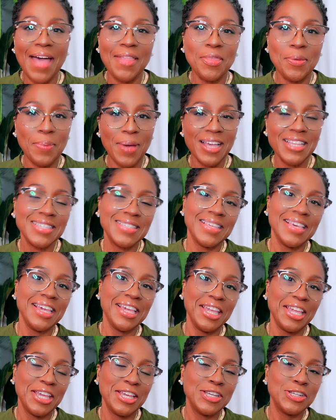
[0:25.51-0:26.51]
And the best
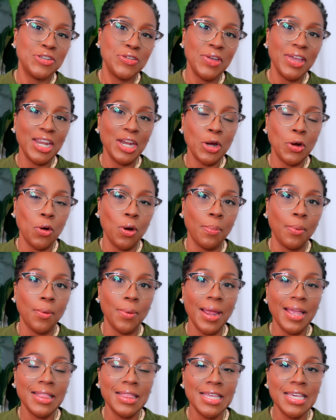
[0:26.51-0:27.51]
thing is you can
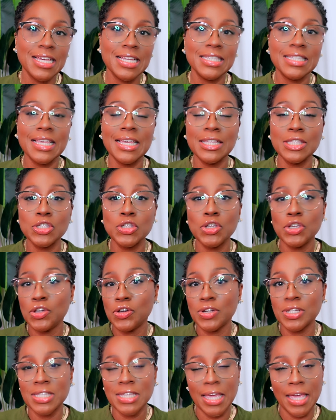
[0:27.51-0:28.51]
incorporate this into
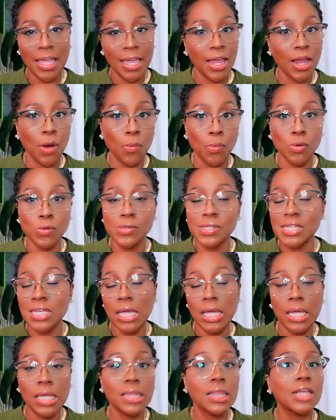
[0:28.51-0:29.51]
your skincare
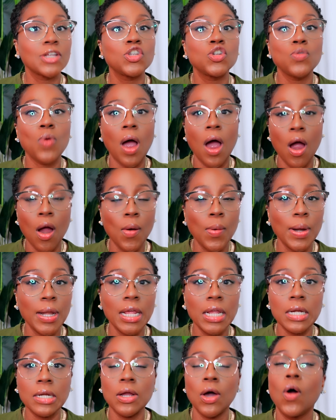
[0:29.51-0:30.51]
routine that you
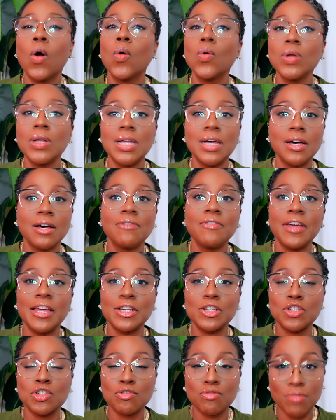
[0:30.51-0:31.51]
already know, love,
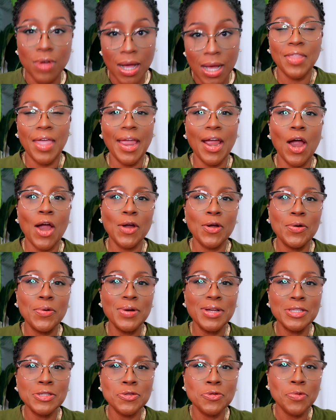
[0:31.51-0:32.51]
and trust. They are
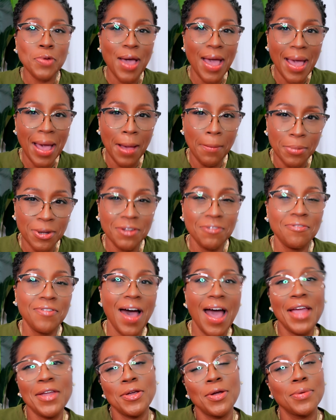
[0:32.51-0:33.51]
going to
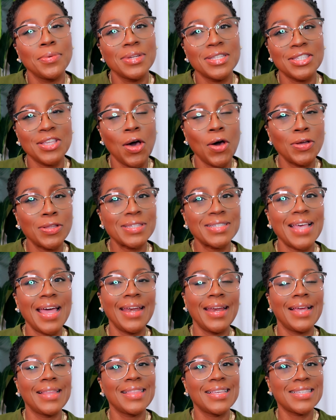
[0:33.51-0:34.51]
amplify your results
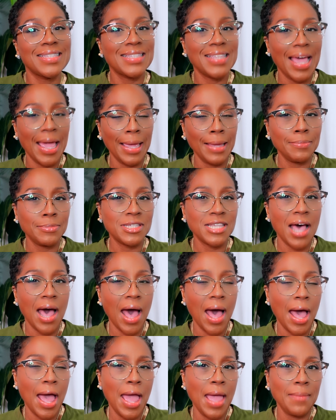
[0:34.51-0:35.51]
and at the same
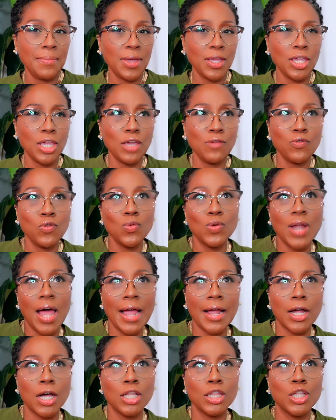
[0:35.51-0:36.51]
time give you
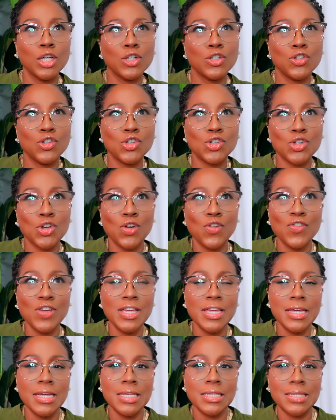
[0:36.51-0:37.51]
like a
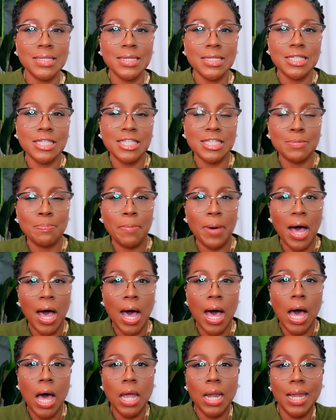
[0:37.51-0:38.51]
luxurious
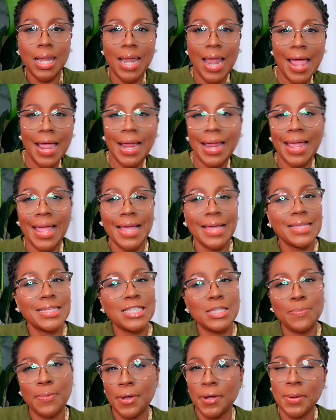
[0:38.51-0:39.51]
spa-like
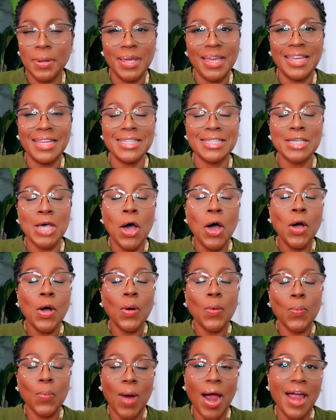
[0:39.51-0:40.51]
experience
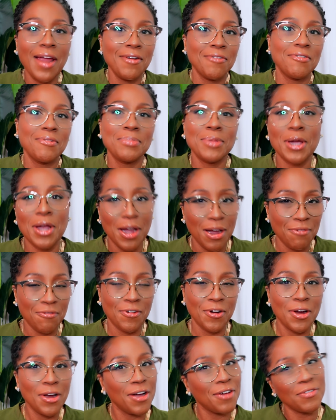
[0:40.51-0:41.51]
right from the
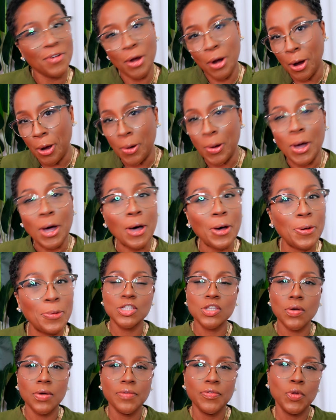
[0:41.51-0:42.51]
comfort of your own home.
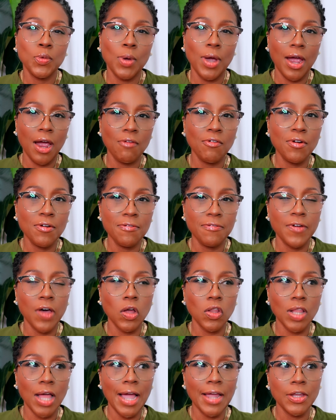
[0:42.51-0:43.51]
So if you ever
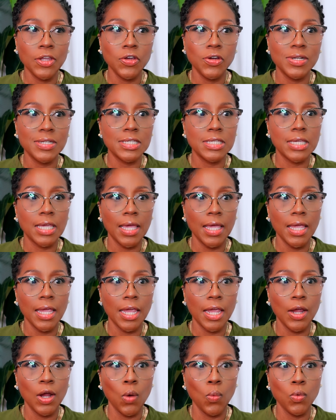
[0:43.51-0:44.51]
felt like your
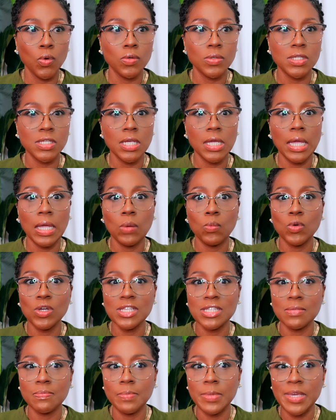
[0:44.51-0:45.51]
skincare routine
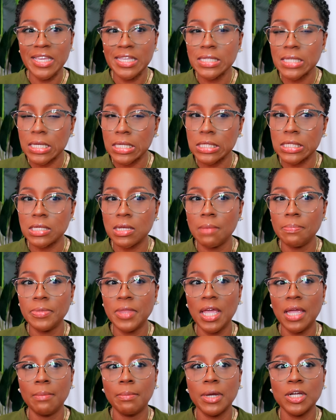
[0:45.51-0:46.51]
was missing
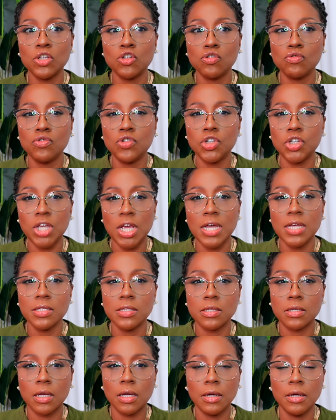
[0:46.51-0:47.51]
something but you
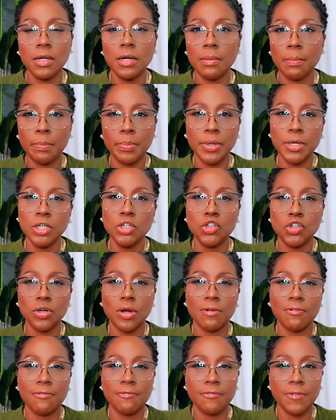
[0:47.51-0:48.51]
just couldn't put
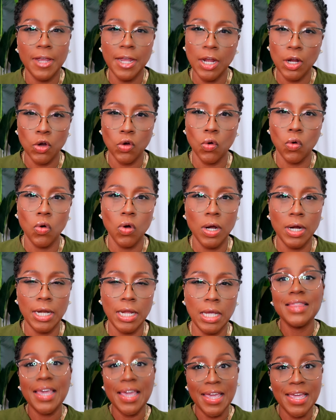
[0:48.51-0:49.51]
your finger on
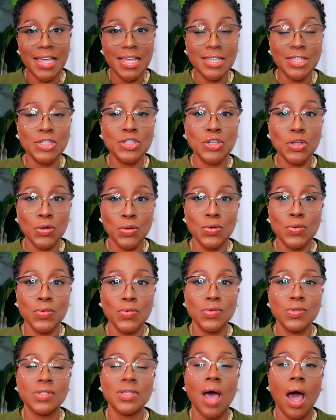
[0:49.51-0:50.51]
it, these
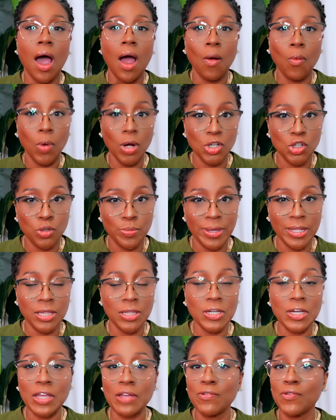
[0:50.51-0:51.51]
tools are what you've been
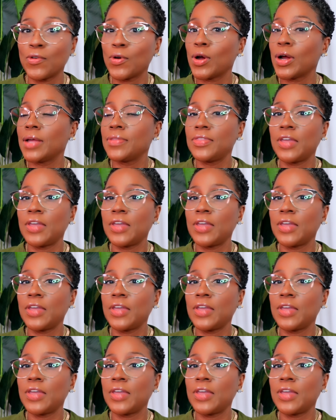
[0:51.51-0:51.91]
looking for.